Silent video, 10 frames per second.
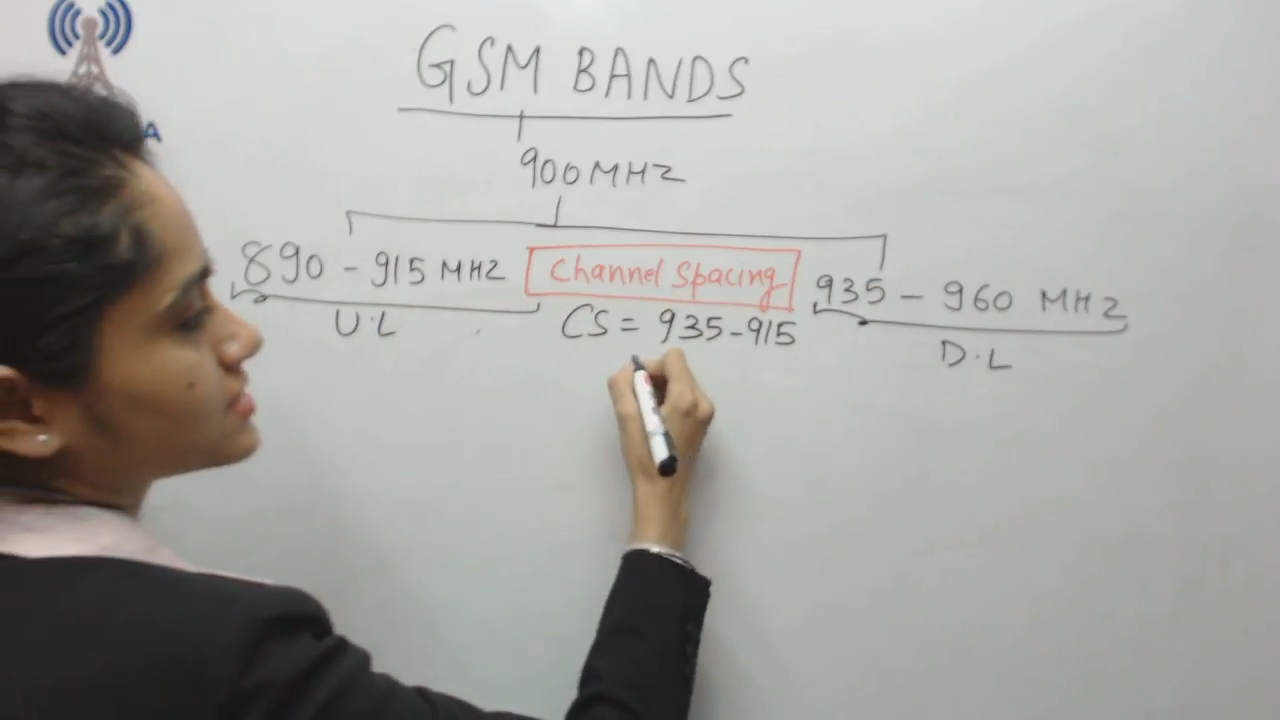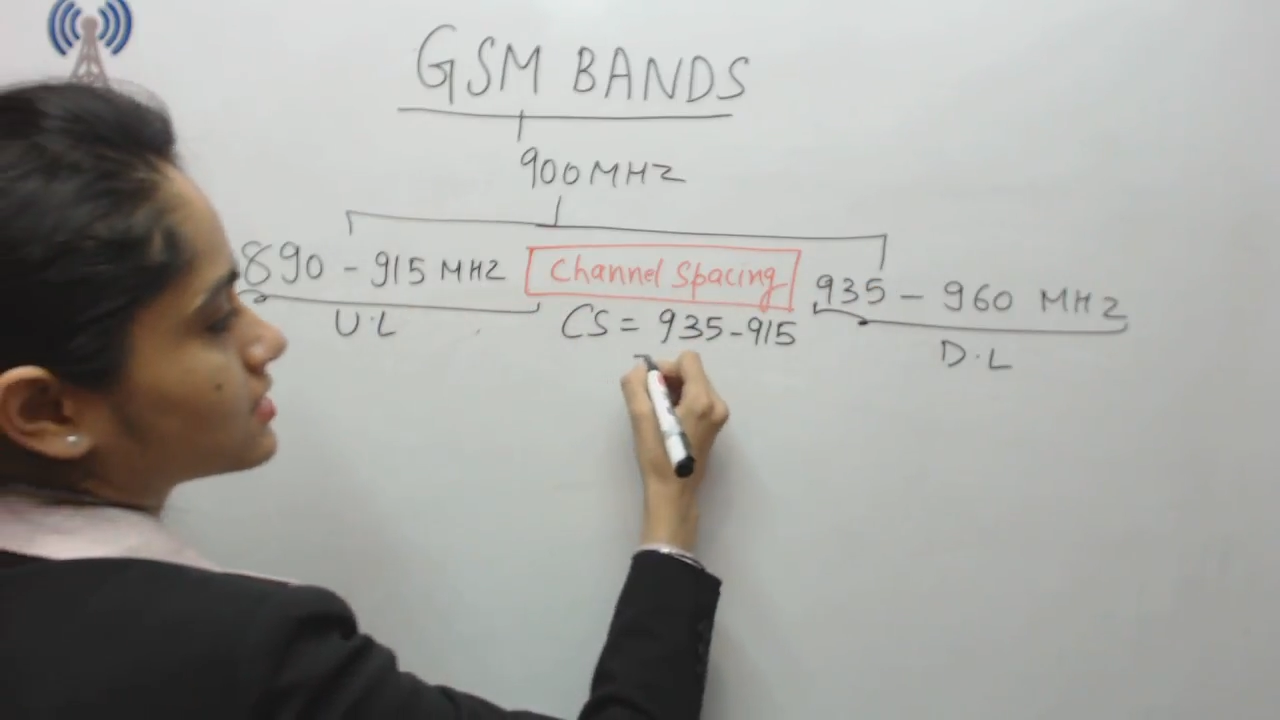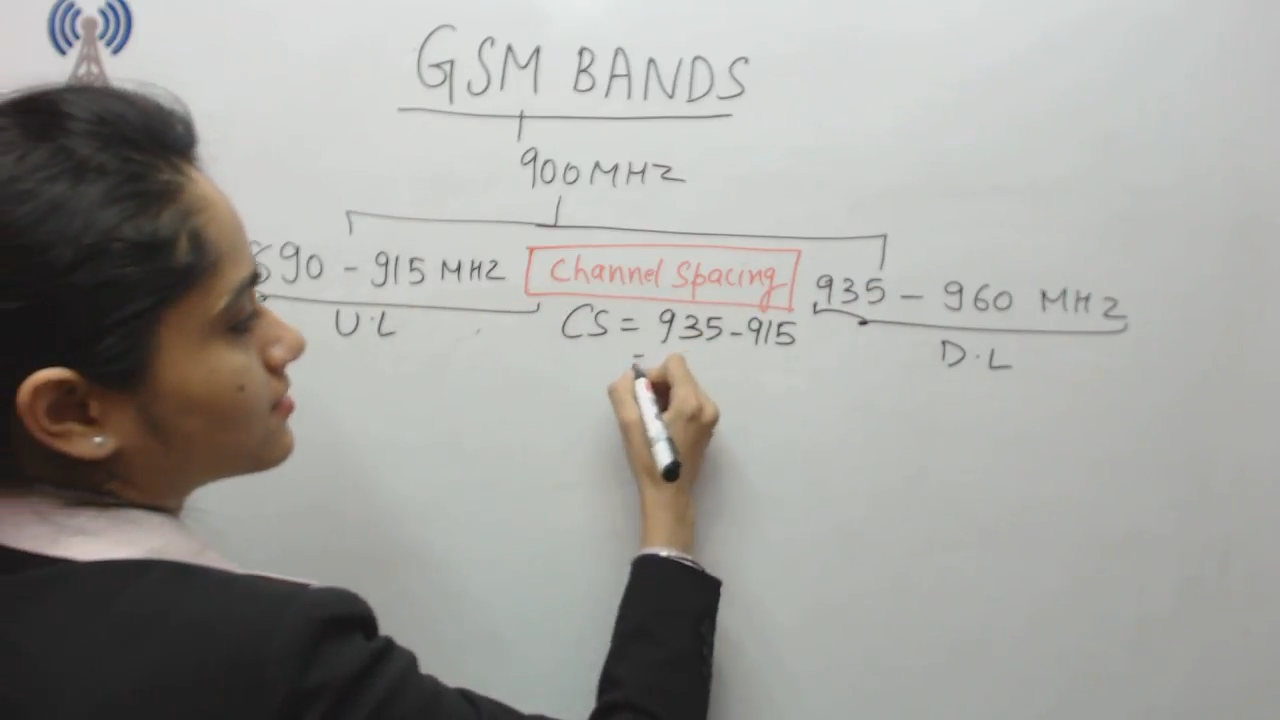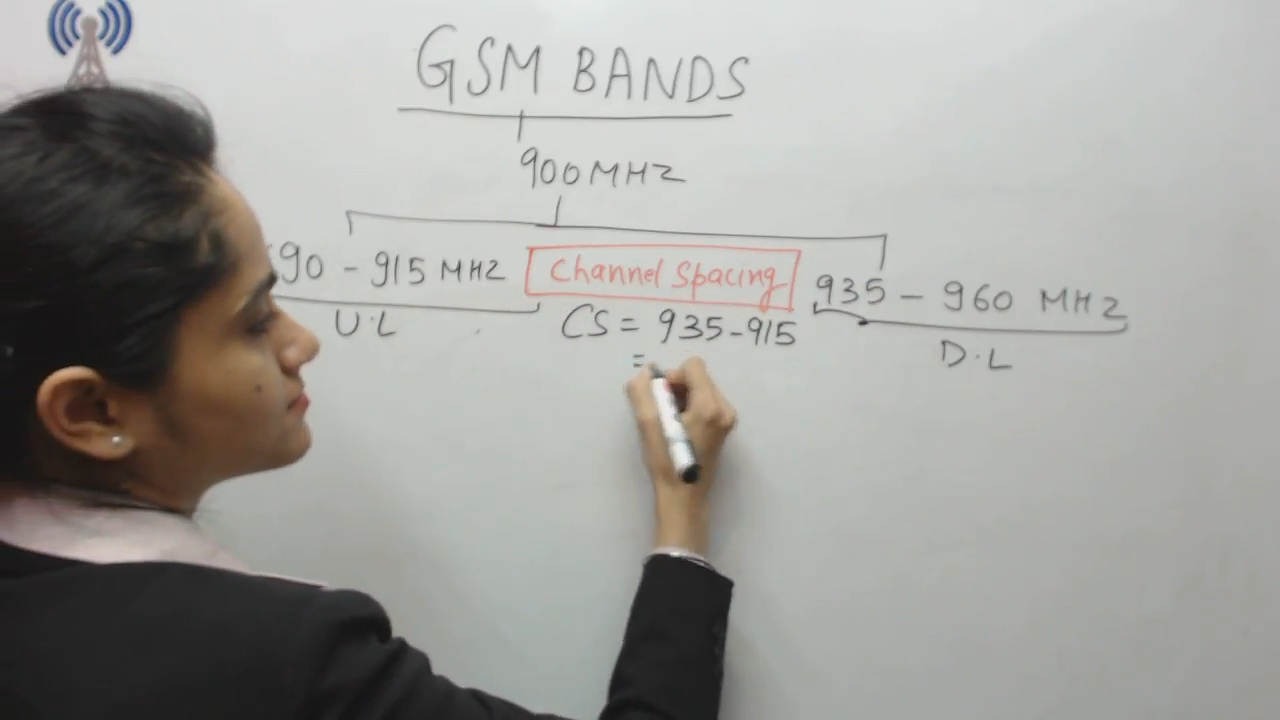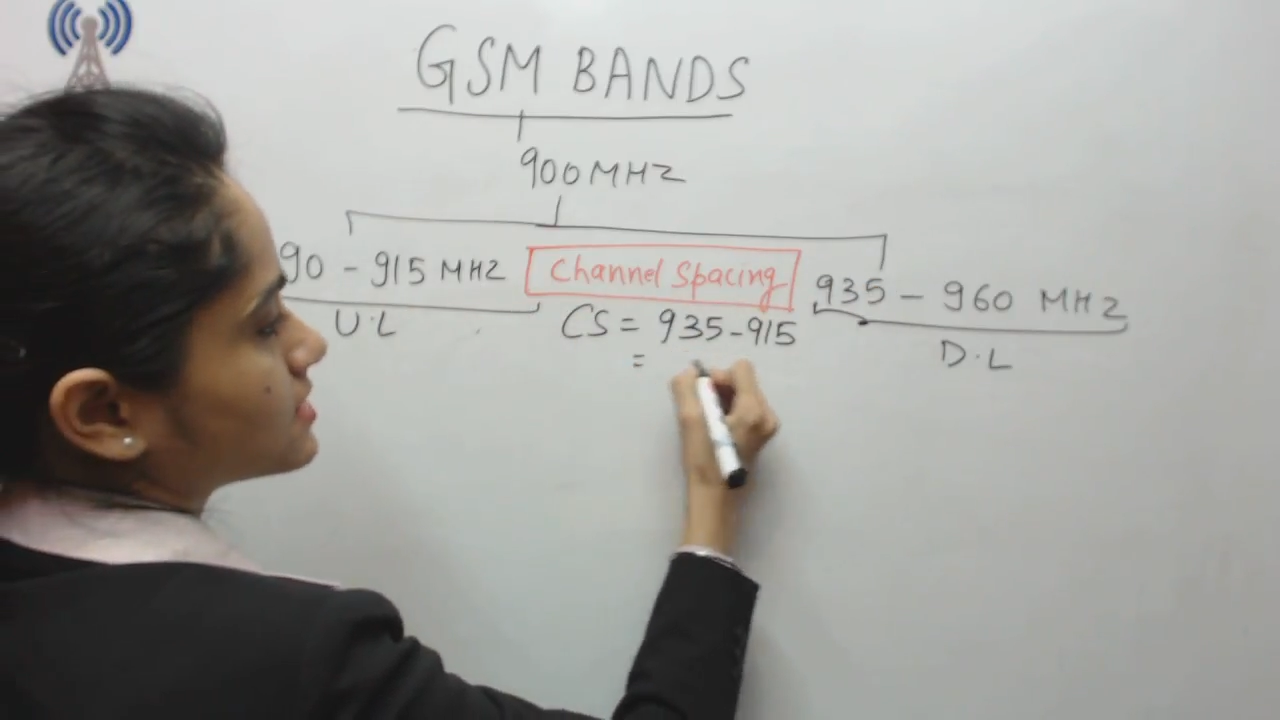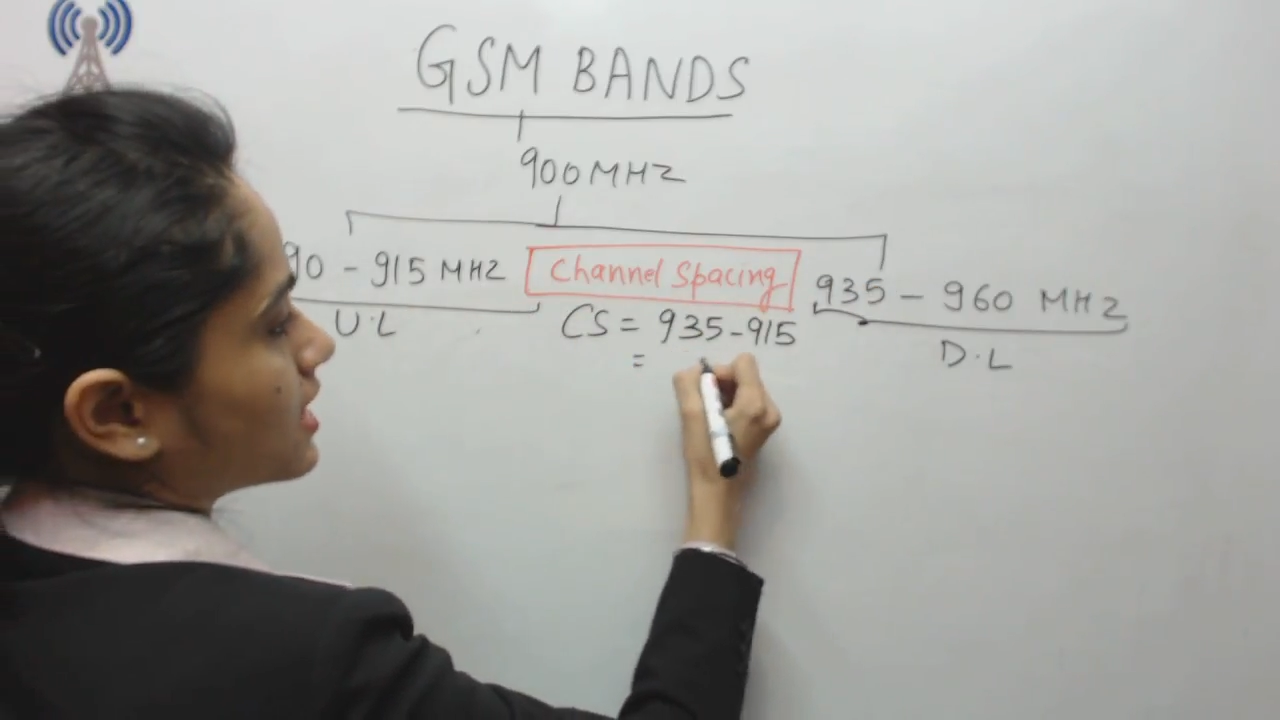which comes